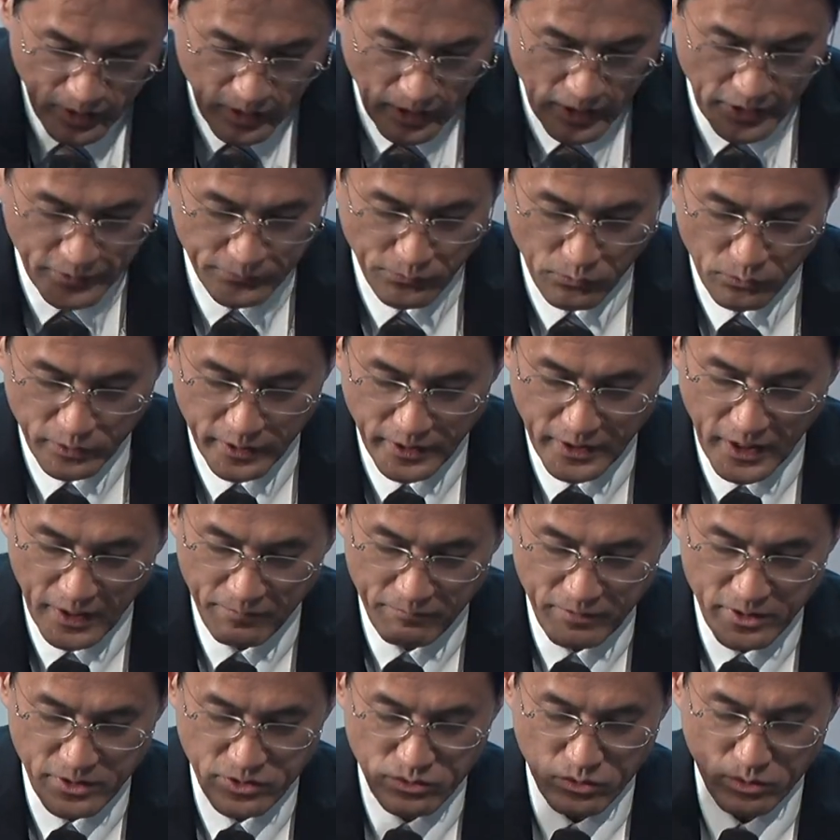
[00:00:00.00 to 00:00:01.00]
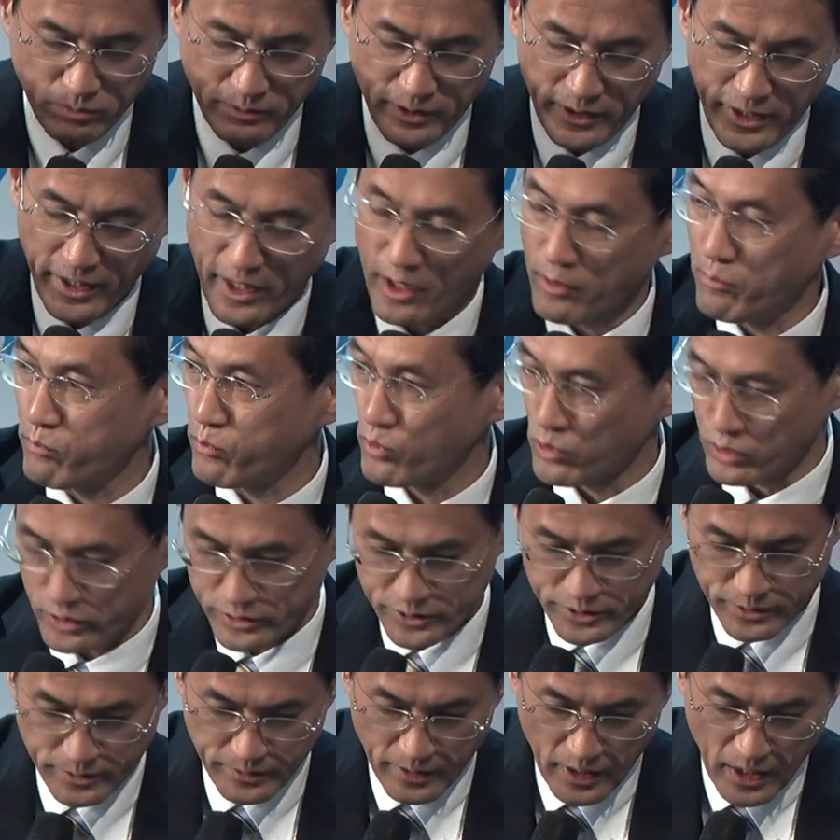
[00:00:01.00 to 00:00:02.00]
as for the damage of the
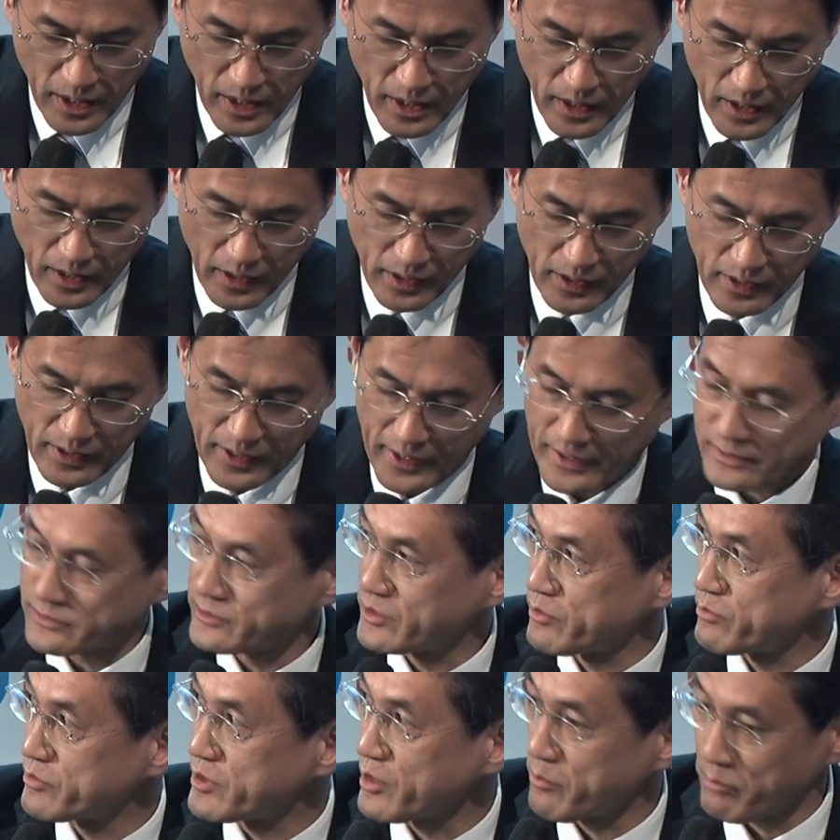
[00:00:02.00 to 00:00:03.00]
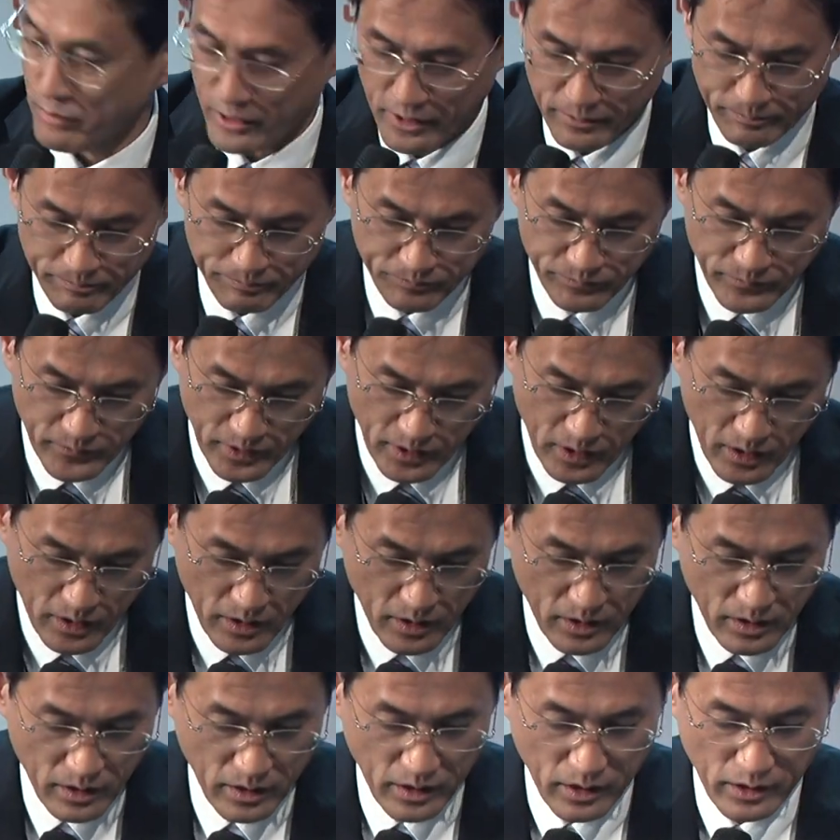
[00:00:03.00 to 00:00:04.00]
airport, last September,
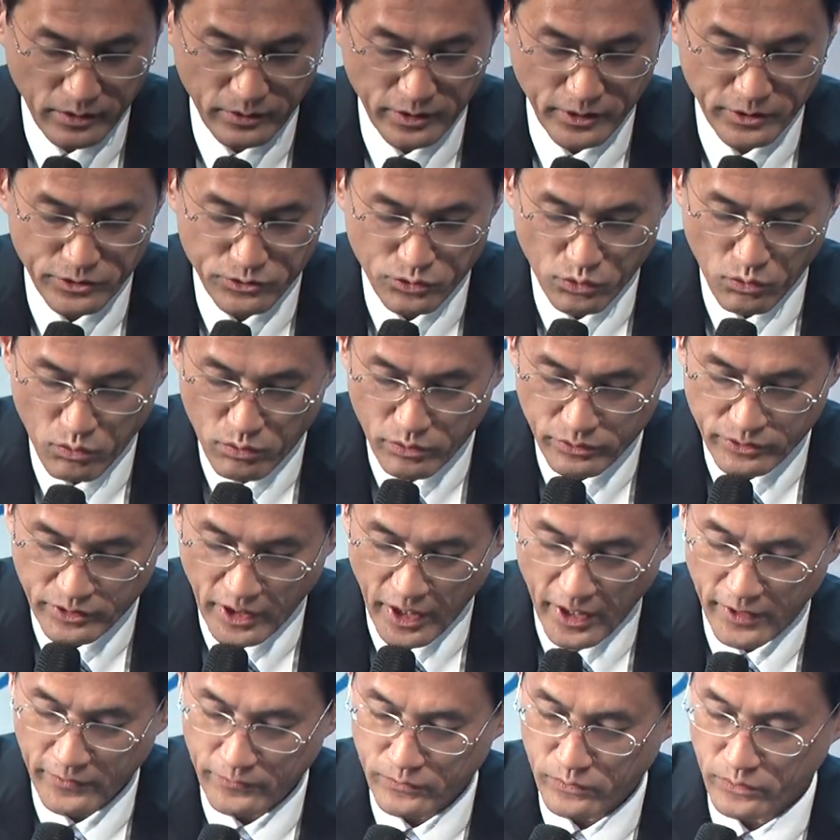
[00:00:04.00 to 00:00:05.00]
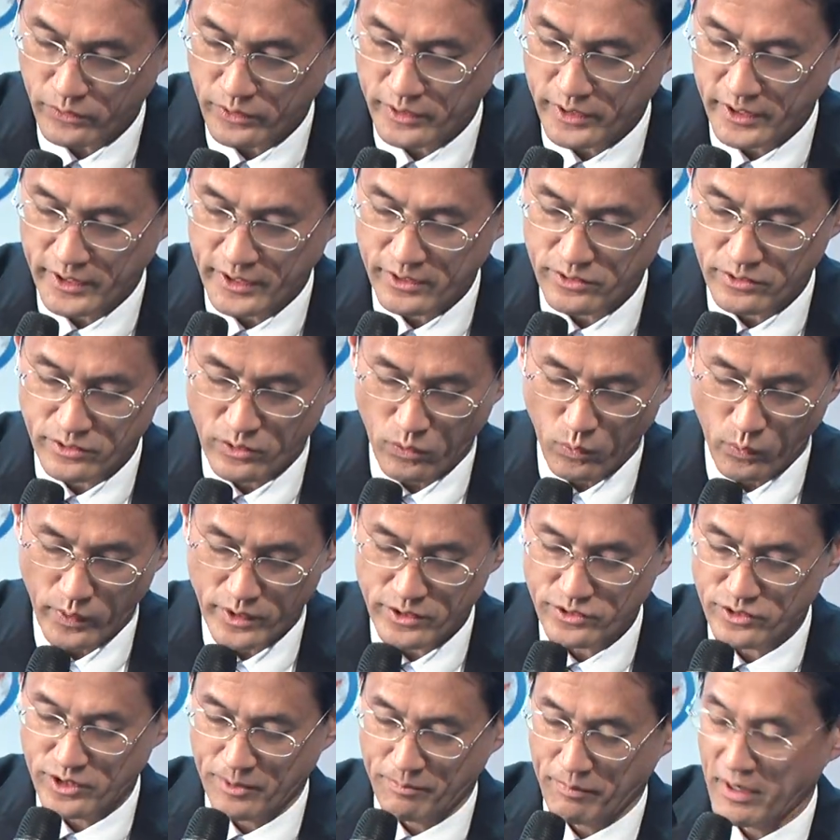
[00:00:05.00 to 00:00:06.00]
the strong typhoon hit the
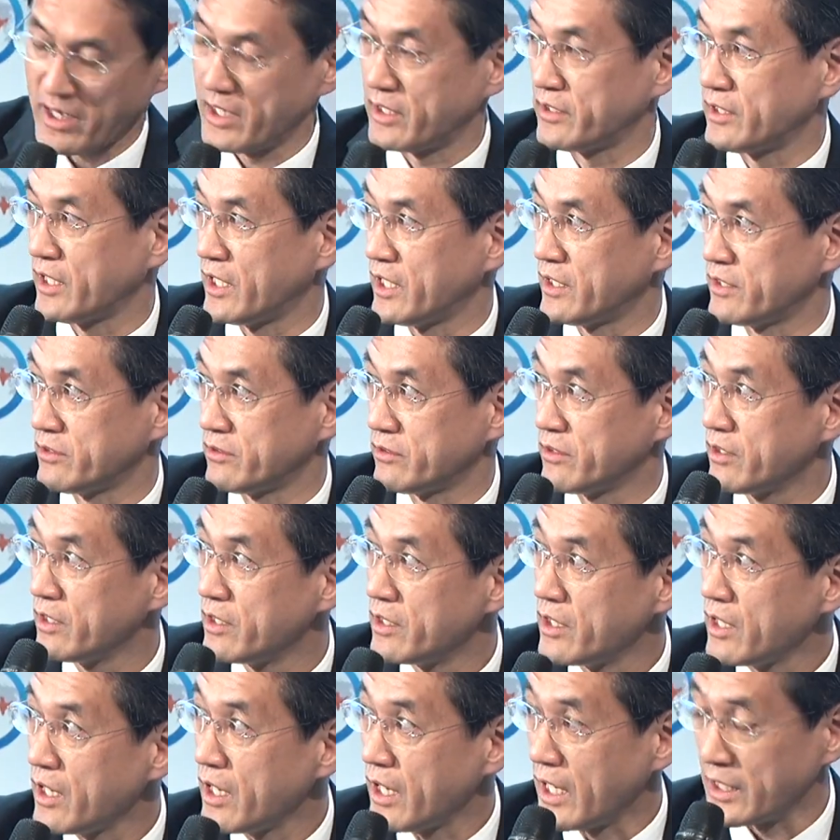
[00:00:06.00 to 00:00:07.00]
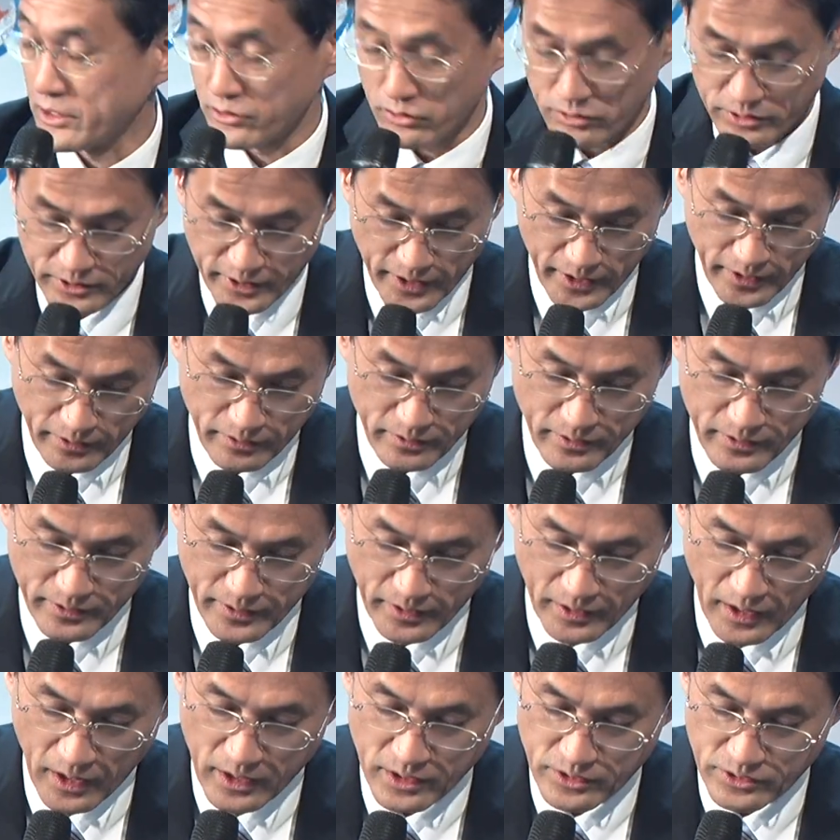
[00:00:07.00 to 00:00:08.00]
West Japan, and as you said,
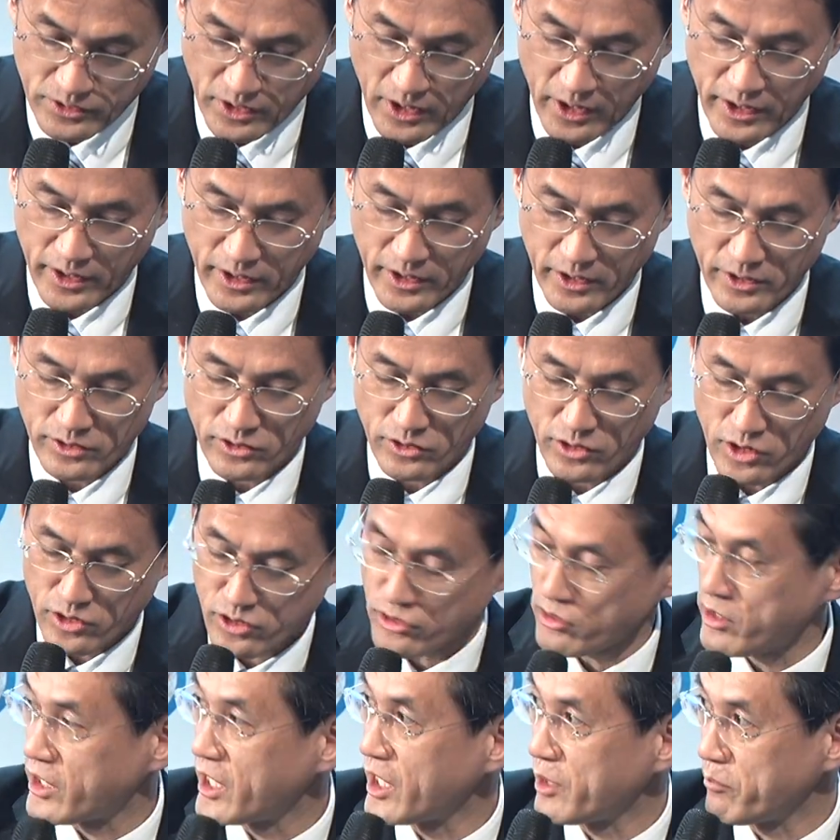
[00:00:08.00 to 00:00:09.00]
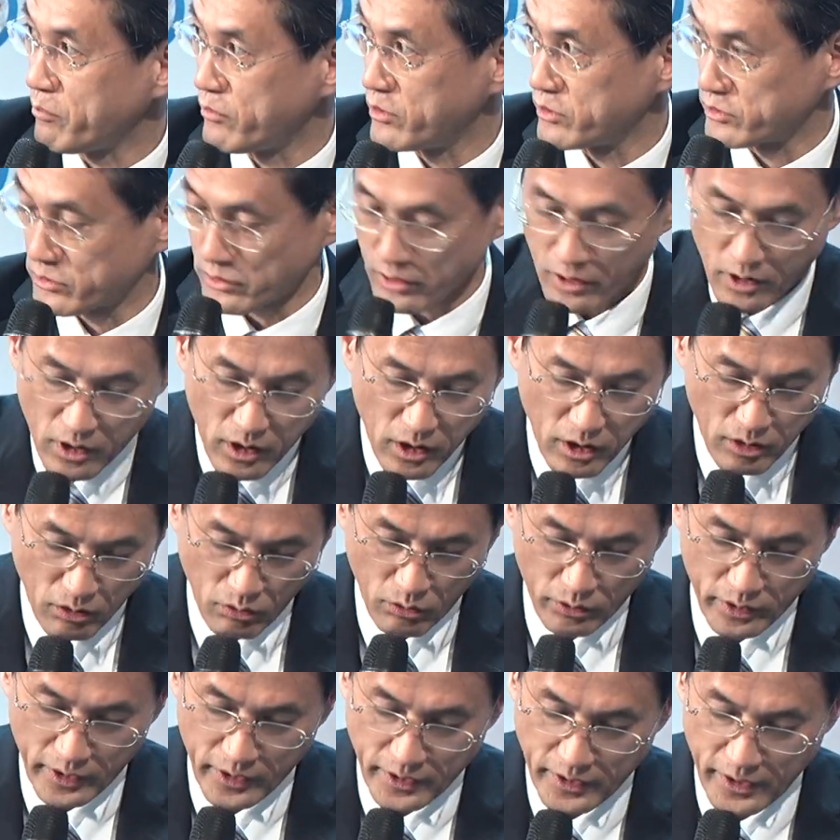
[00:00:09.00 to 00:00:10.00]
the Kansai International Airport
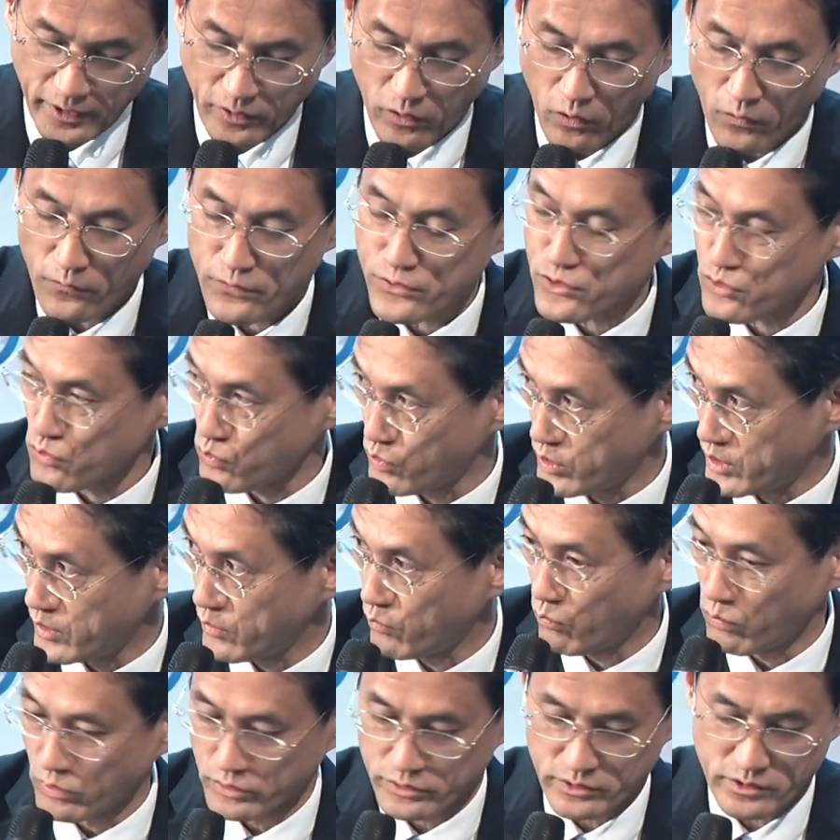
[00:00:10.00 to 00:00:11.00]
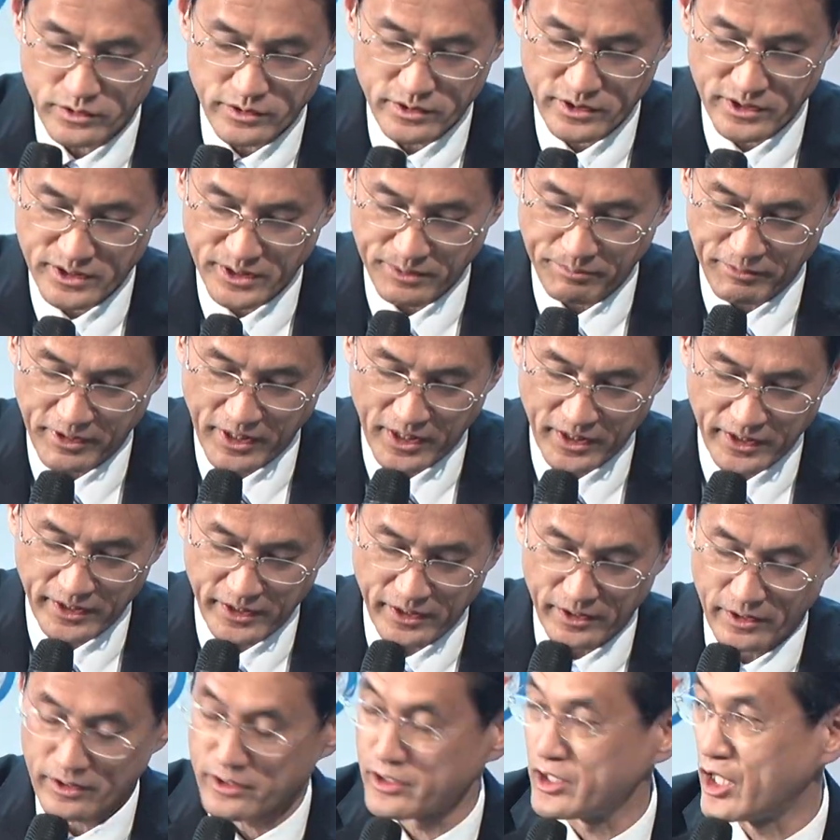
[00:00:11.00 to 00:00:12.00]
located offshore was
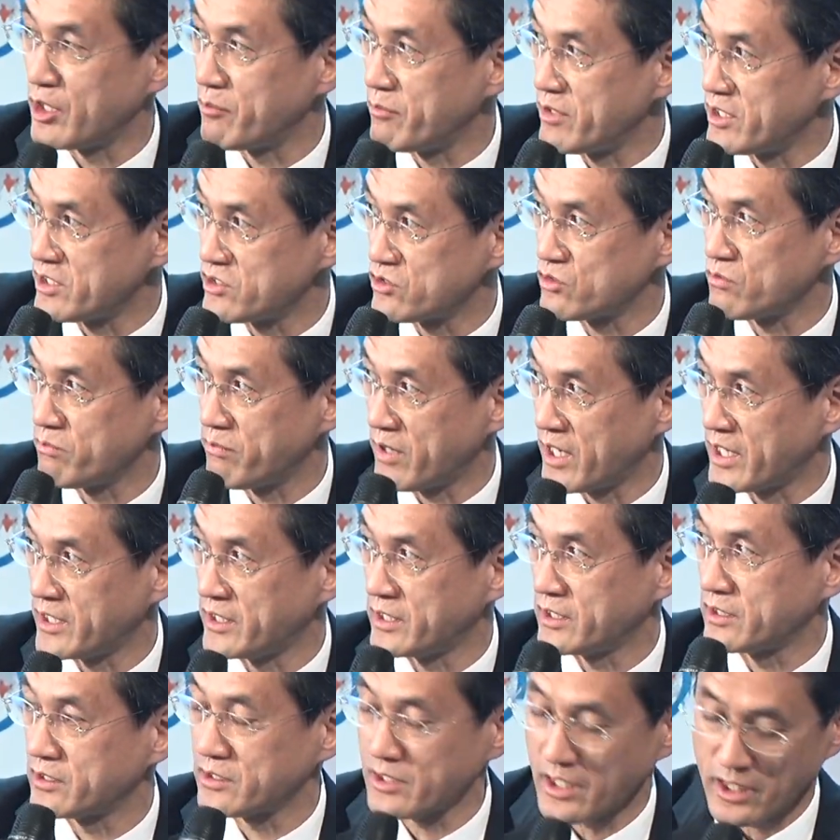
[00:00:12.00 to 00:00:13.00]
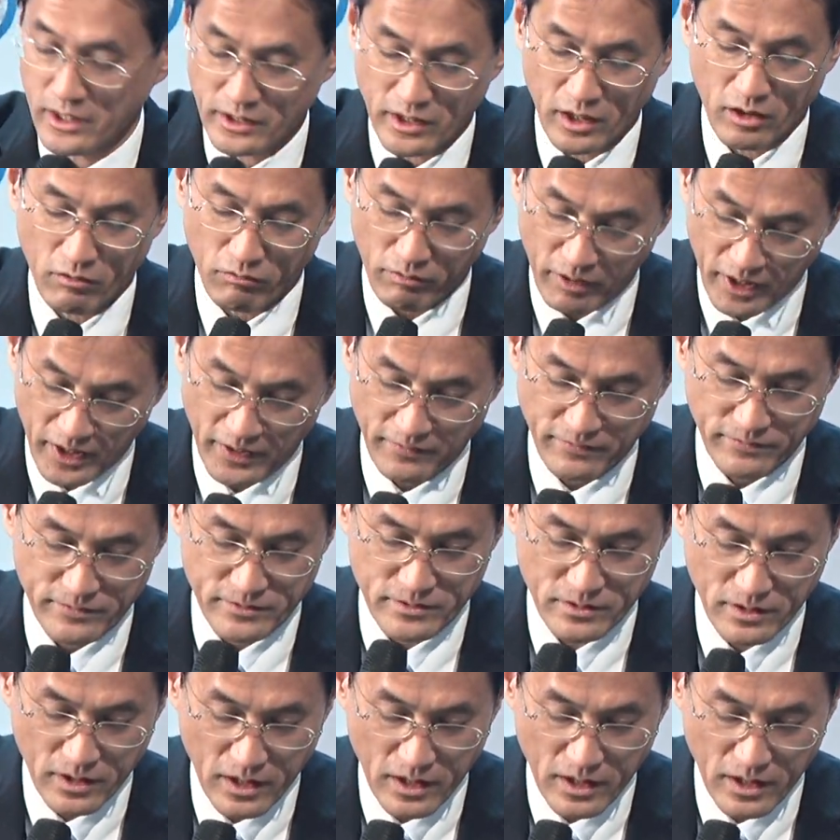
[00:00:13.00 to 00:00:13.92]
severely damaged by the tidal waves.